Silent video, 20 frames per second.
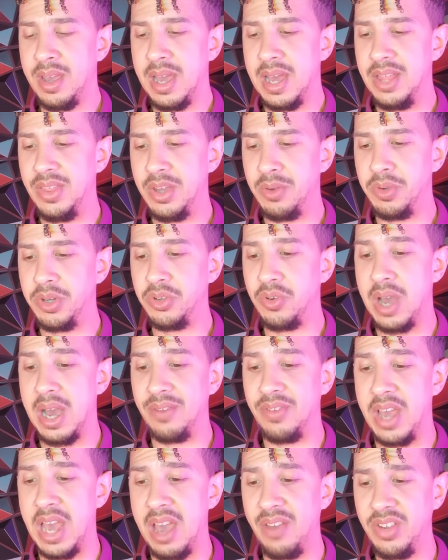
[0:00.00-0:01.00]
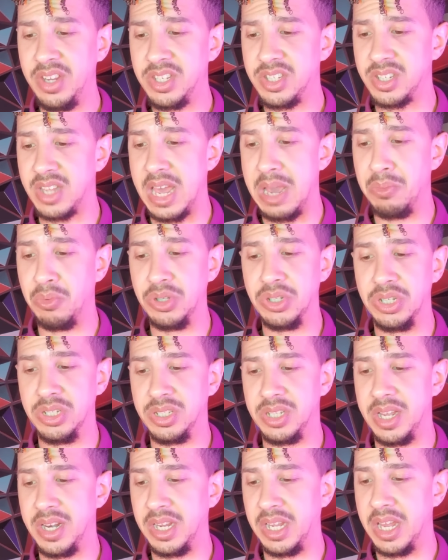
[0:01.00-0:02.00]
And then we do have Heavy Slam, which
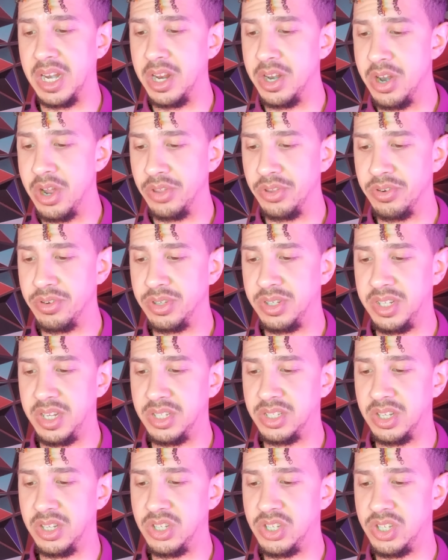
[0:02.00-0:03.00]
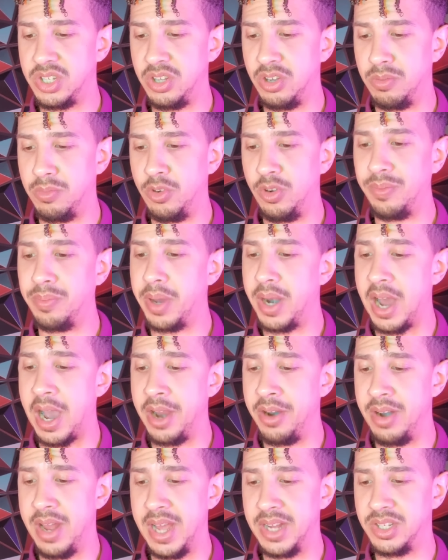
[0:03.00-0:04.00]
is yet again another decent steel move, but
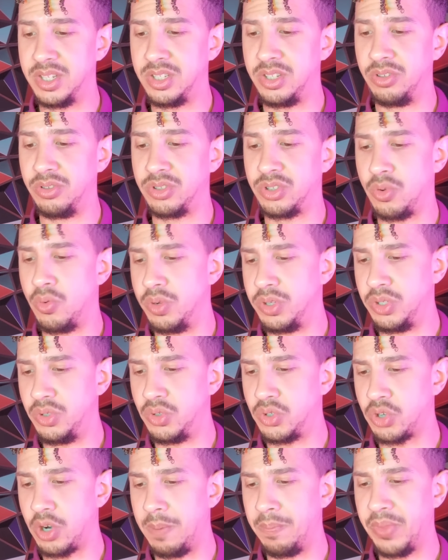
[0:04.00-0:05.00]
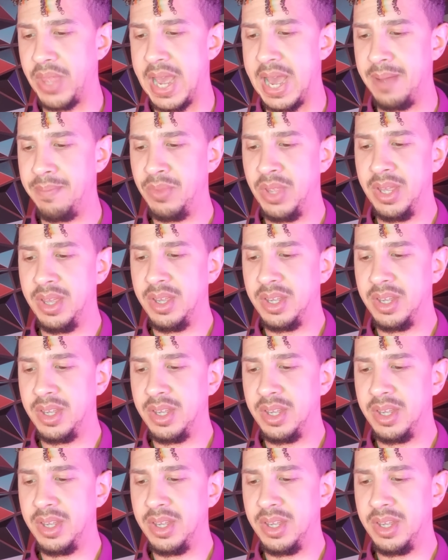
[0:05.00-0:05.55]
Iron Head still is going to trump that.